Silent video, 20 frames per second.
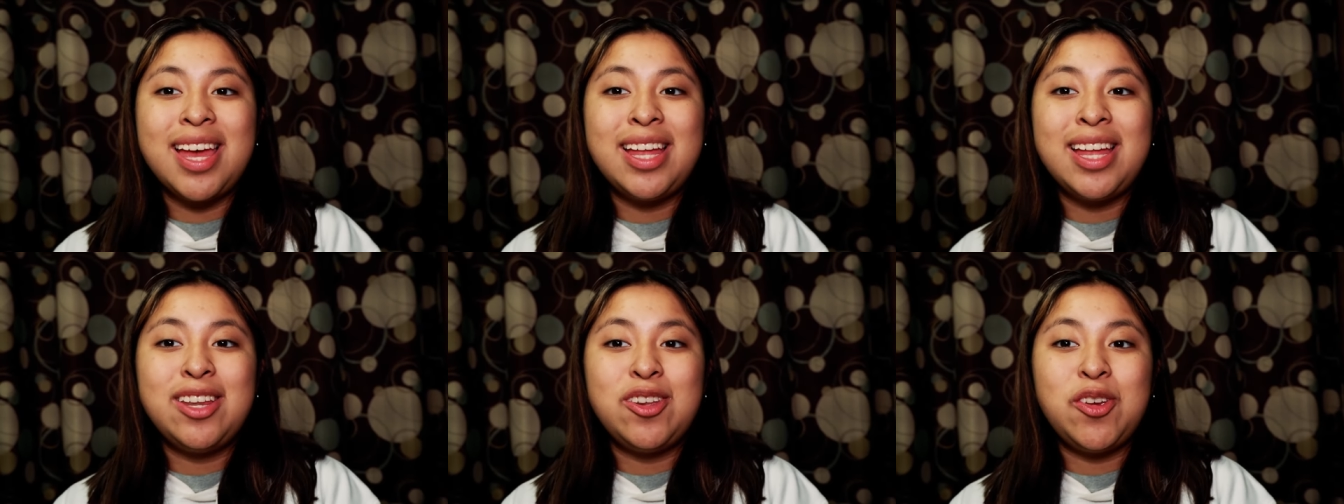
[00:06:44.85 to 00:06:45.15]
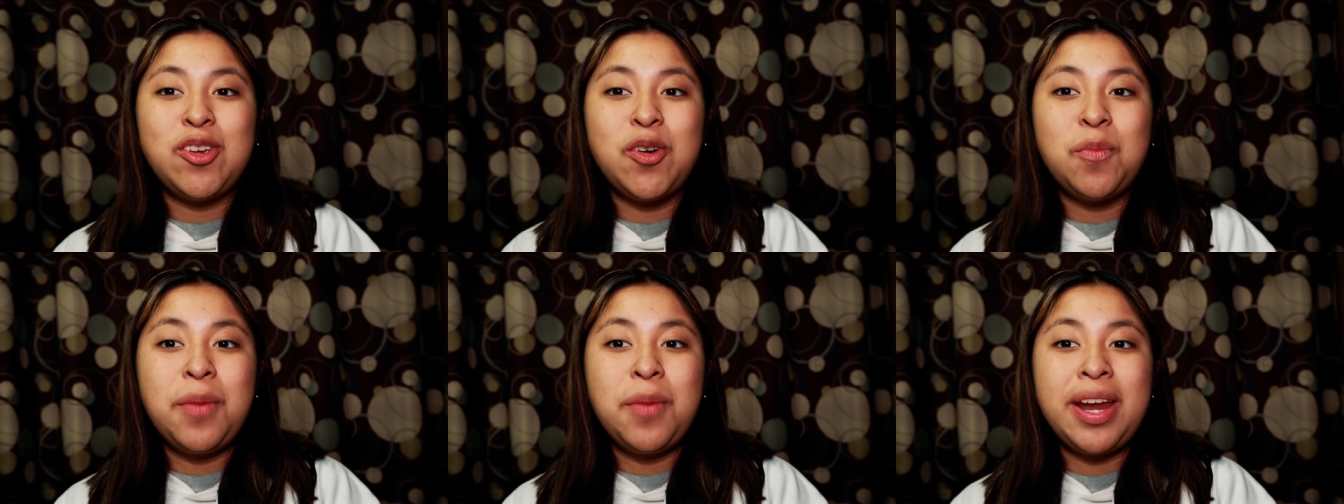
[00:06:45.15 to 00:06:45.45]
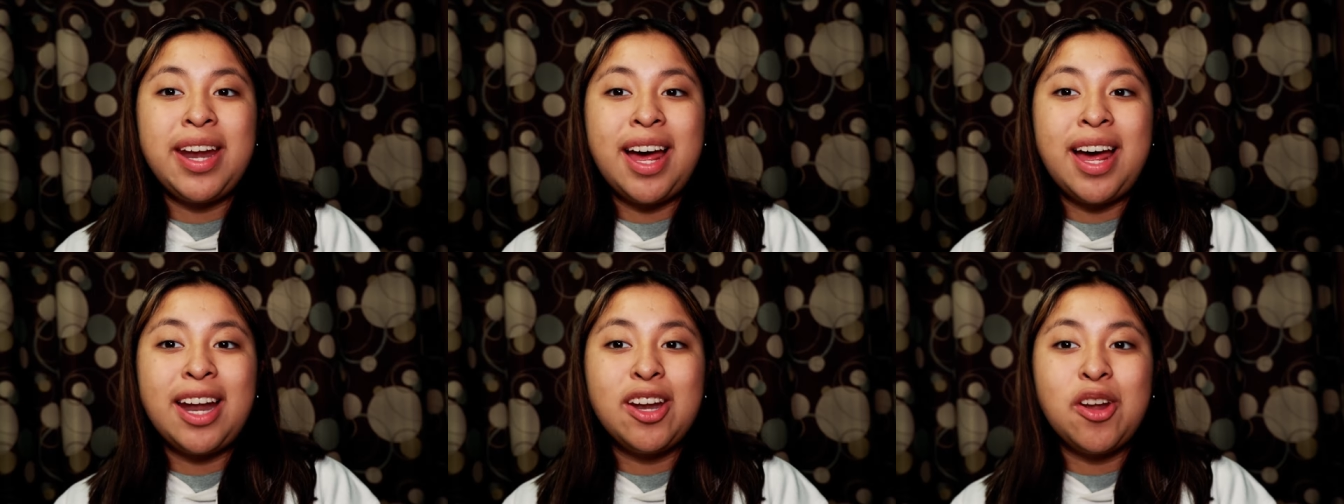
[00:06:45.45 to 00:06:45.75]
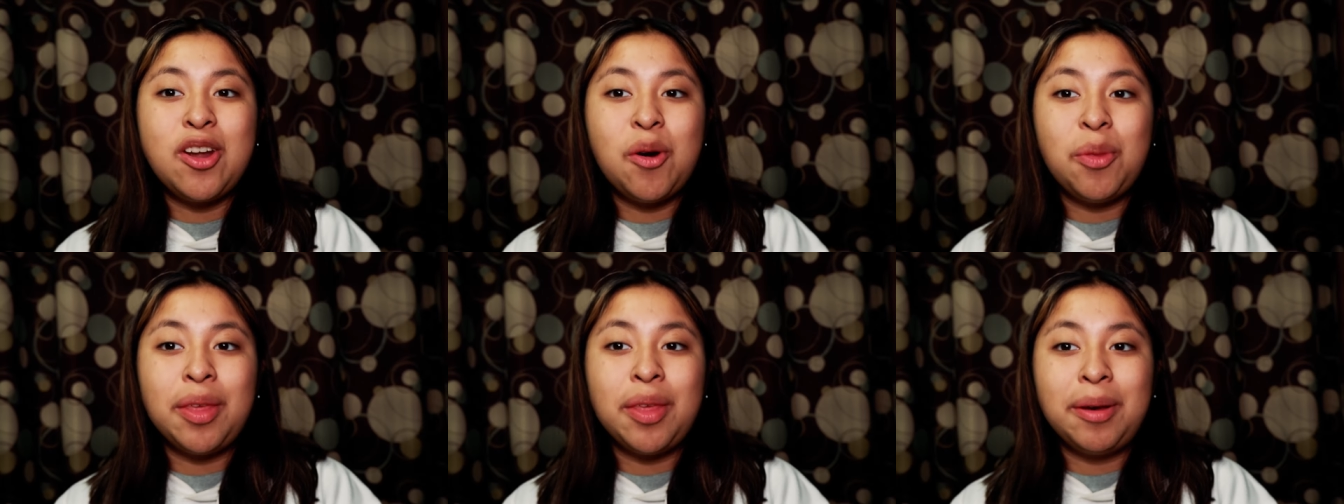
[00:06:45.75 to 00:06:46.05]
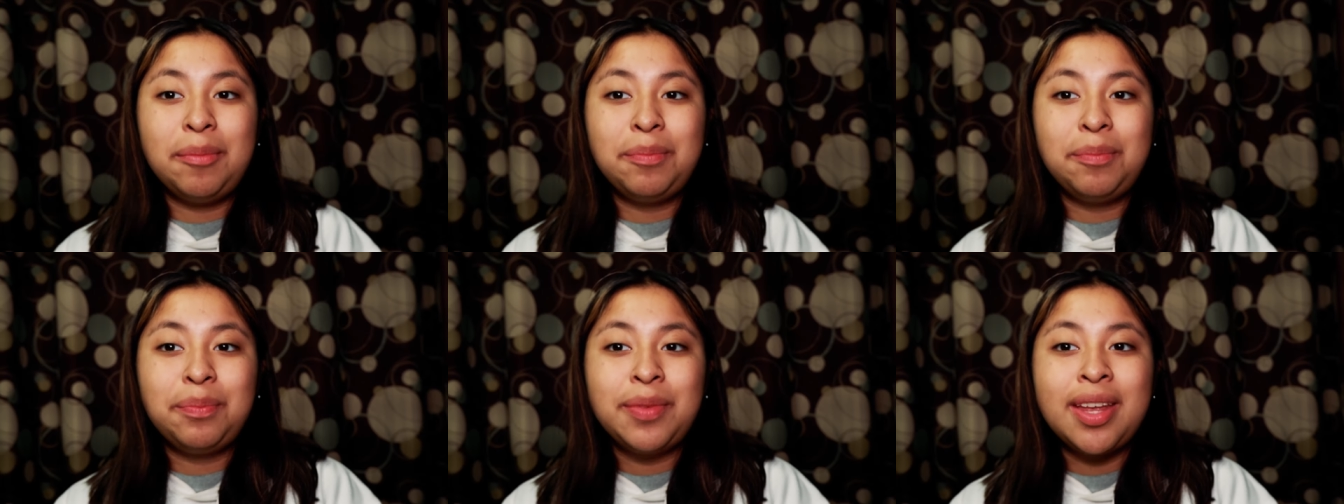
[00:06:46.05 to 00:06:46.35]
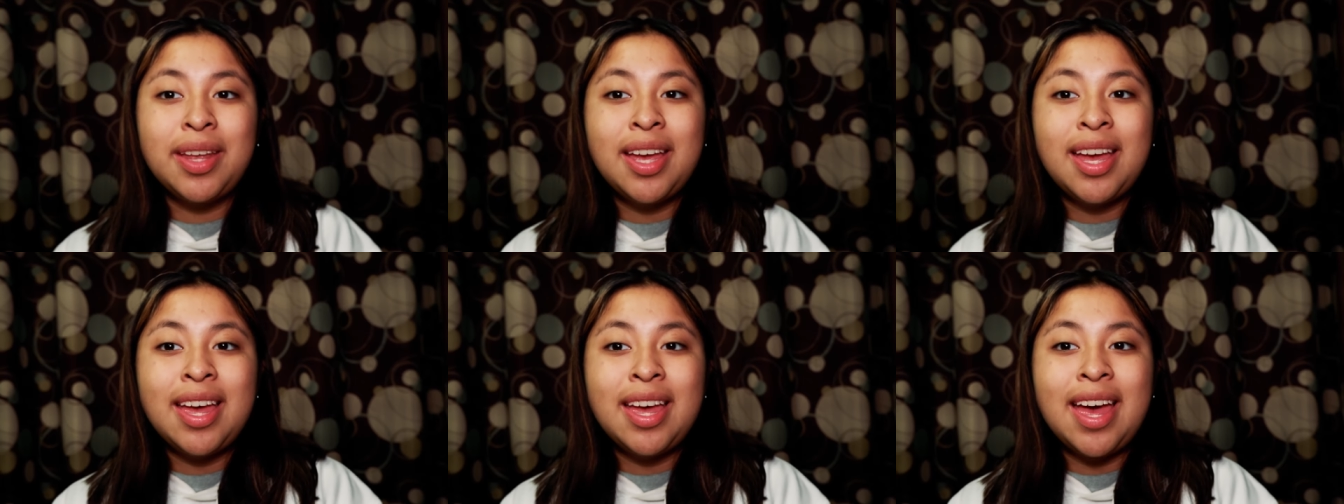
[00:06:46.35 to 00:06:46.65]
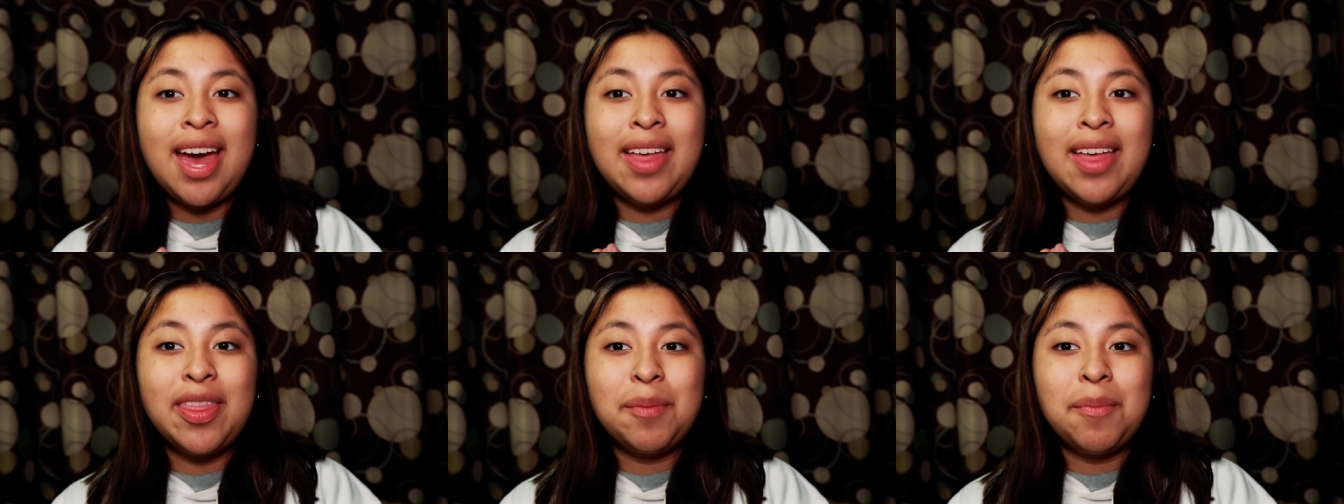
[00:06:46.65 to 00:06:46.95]
and you may not know them.
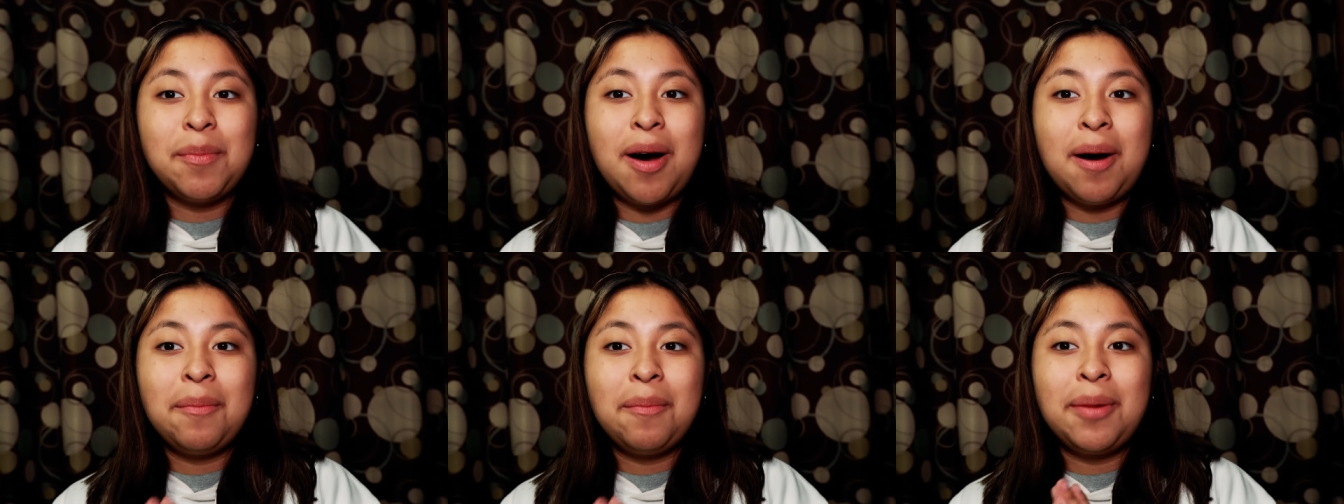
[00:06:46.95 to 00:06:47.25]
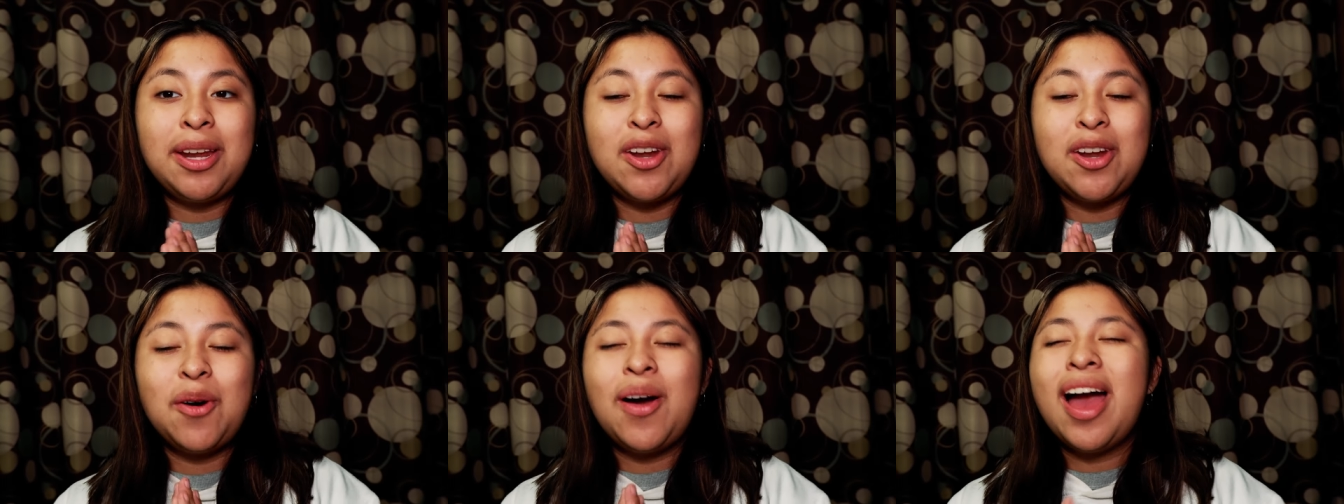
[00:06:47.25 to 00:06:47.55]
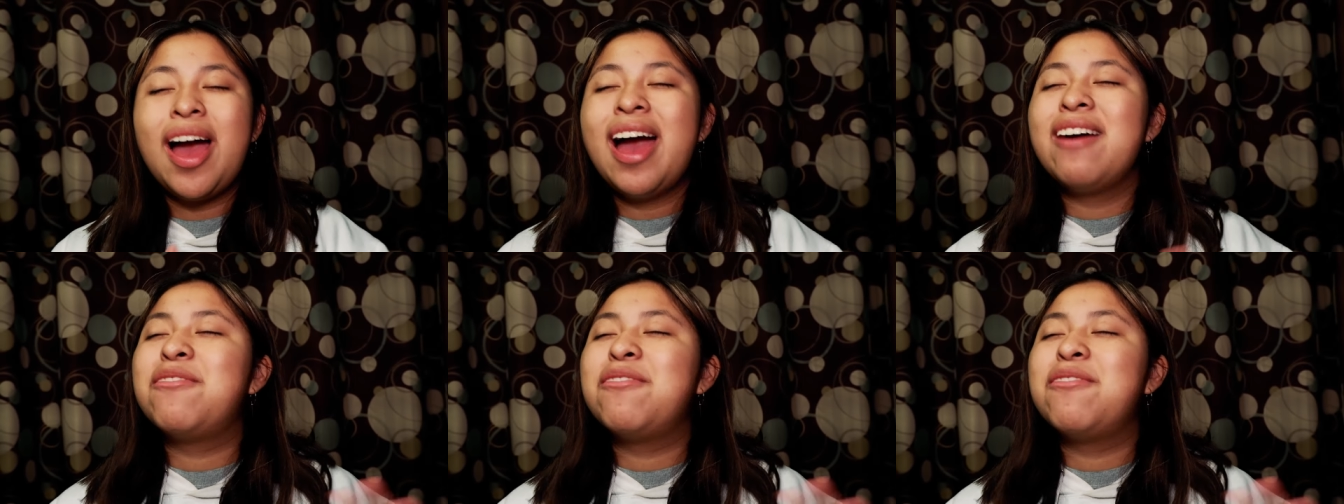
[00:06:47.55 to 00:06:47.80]
And the mom may know